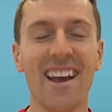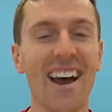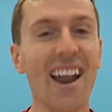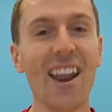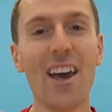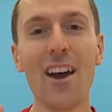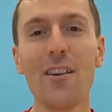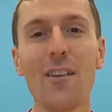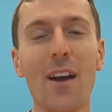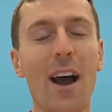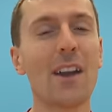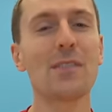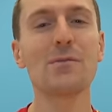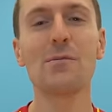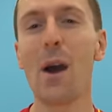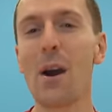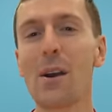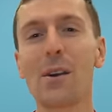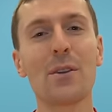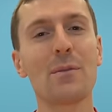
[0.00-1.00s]
Hello and
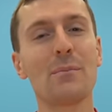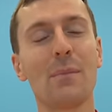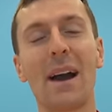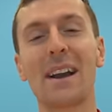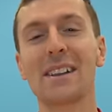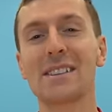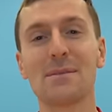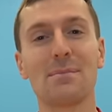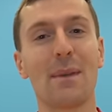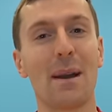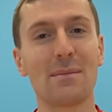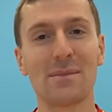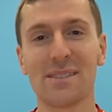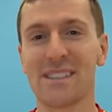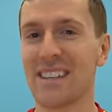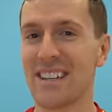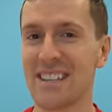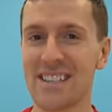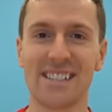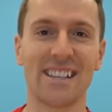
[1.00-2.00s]
welcome back to
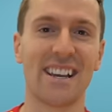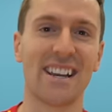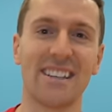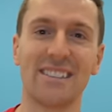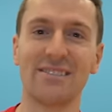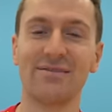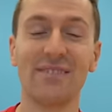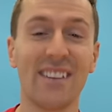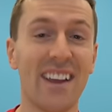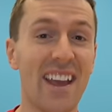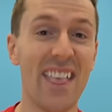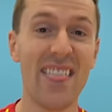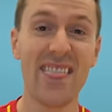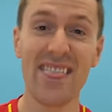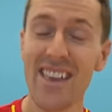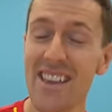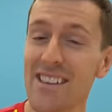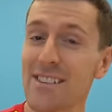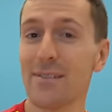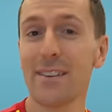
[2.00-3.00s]
Badminton Insight. In
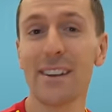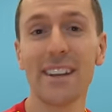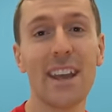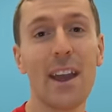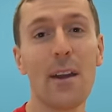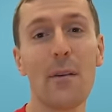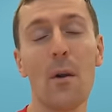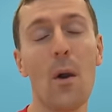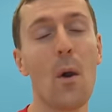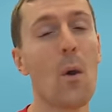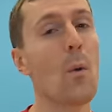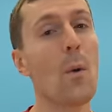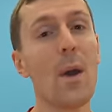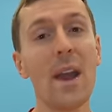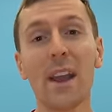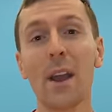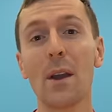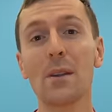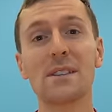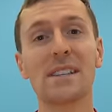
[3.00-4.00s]
this video, we're
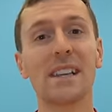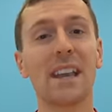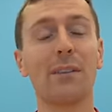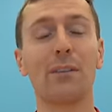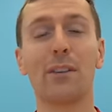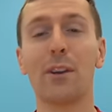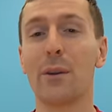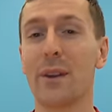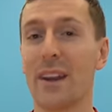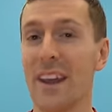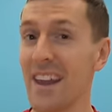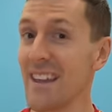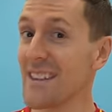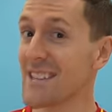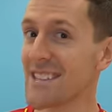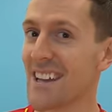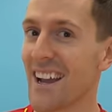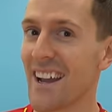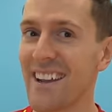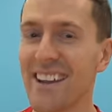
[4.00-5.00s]
going to give you an
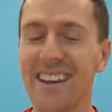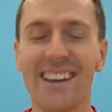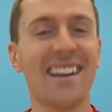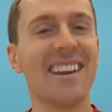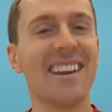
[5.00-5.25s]
insight